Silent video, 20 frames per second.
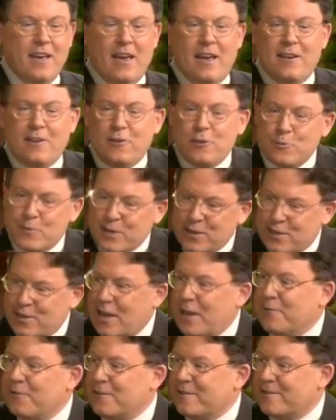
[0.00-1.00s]
and human
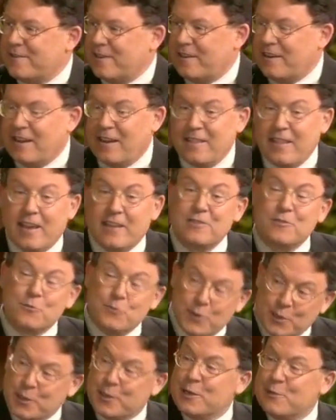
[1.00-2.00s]
deficit. And that's
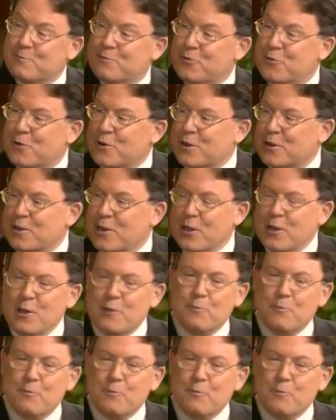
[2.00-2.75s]
really important.